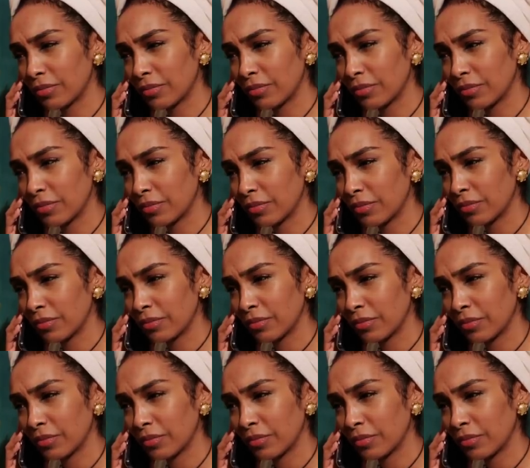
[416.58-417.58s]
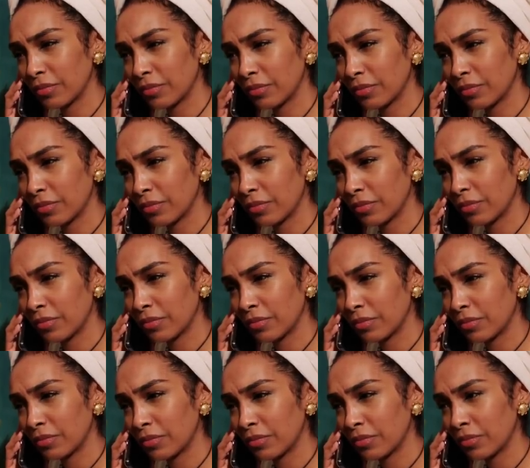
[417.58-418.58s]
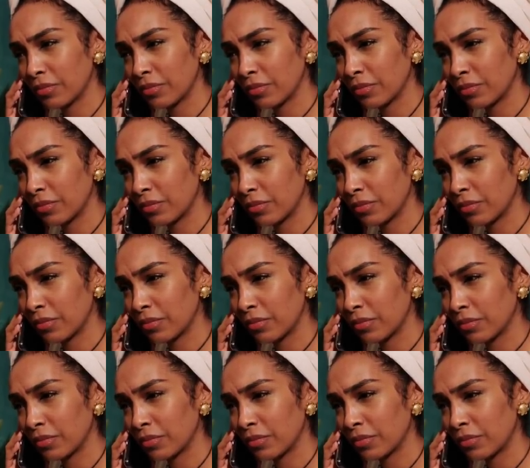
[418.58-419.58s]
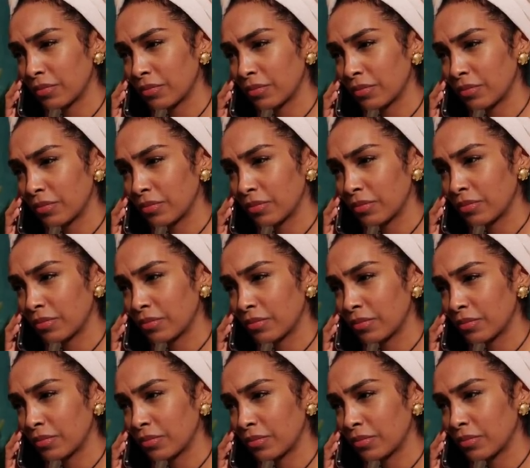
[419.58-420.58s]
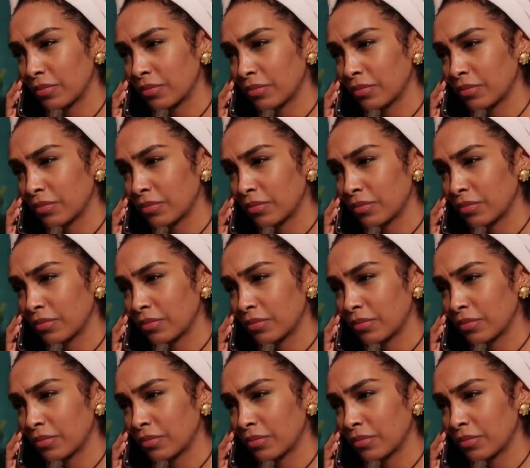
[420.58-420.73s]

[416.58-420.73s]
Nothing is said.